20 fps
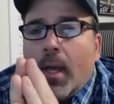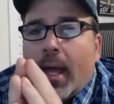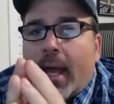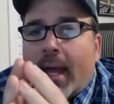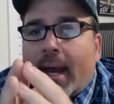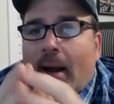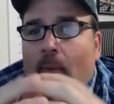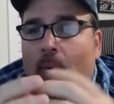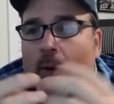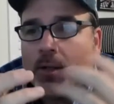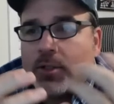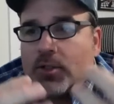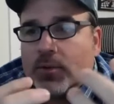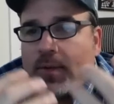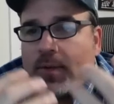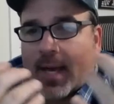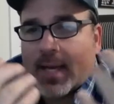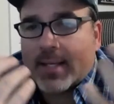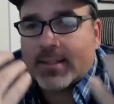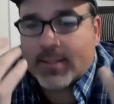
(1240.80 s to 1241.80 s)
And I want you
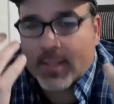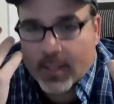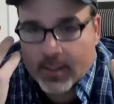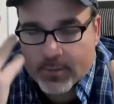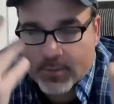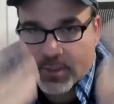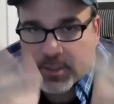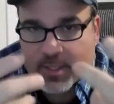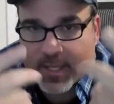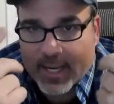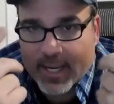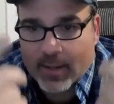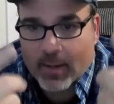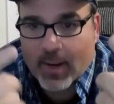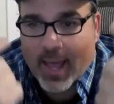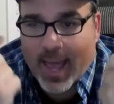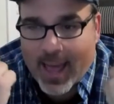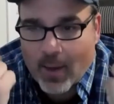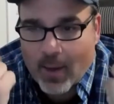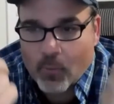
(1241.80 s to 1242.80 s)
guys to understand
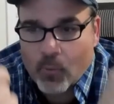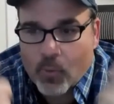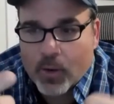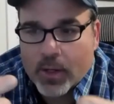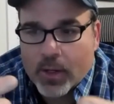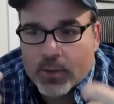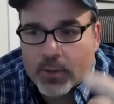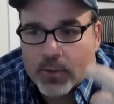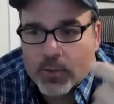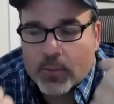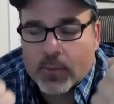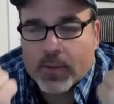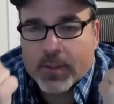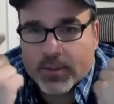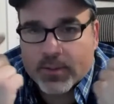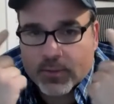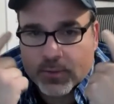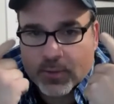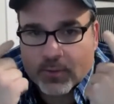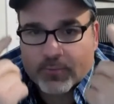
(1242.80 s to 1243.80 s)
how we're going to do
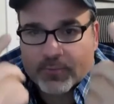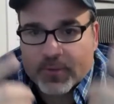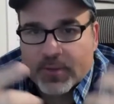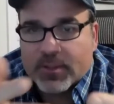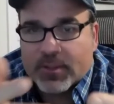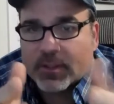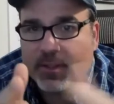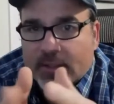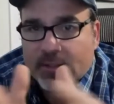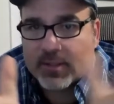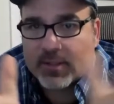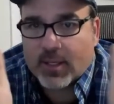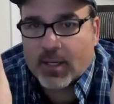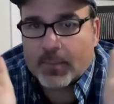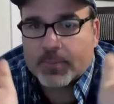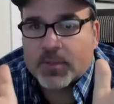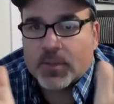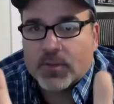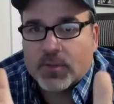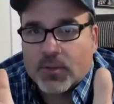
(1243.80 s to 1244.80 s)
this so you're physically set
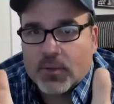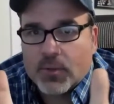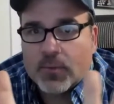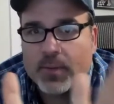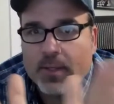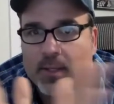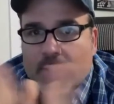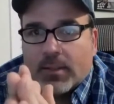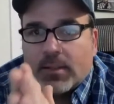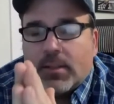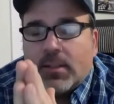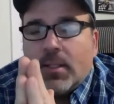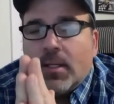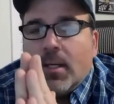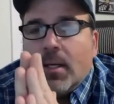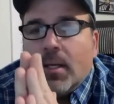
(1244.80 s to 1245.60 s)
up to do this.